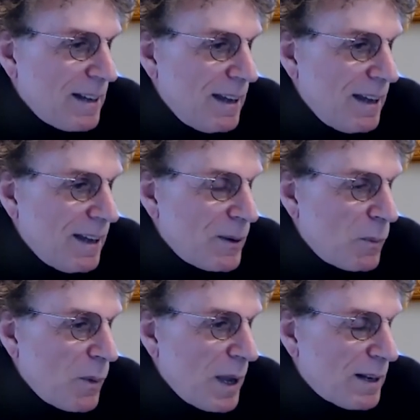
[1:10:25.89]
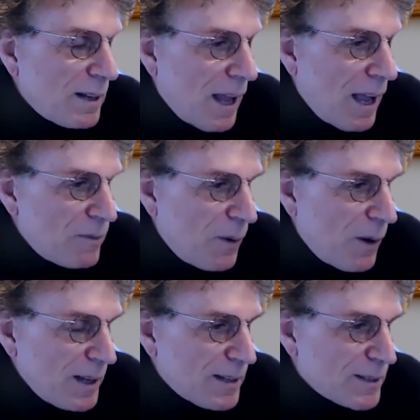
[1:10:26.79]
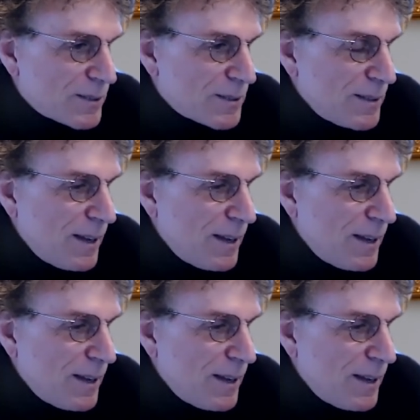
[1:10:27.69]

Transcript: in, in a live audience.